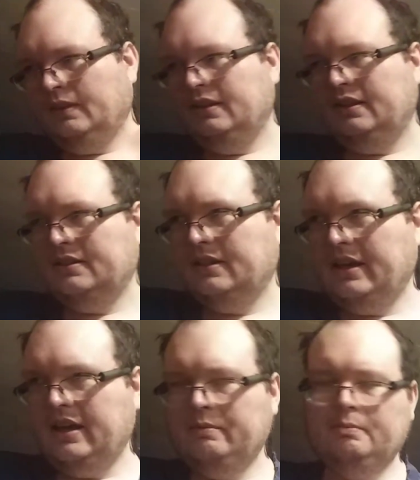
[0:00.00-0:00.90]
this
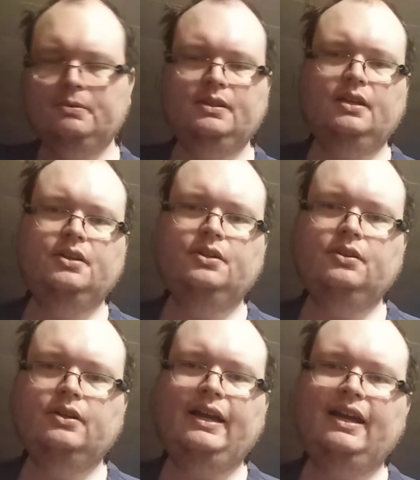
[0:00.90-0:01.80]
game in
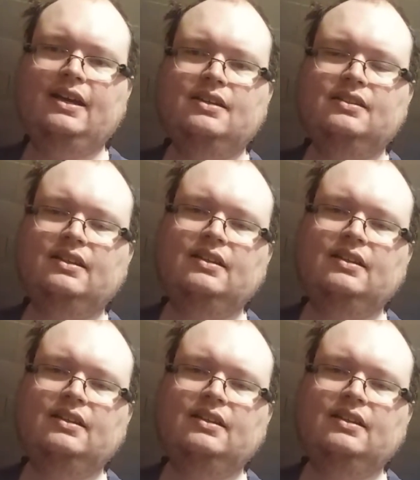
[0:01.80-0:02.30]
particular has,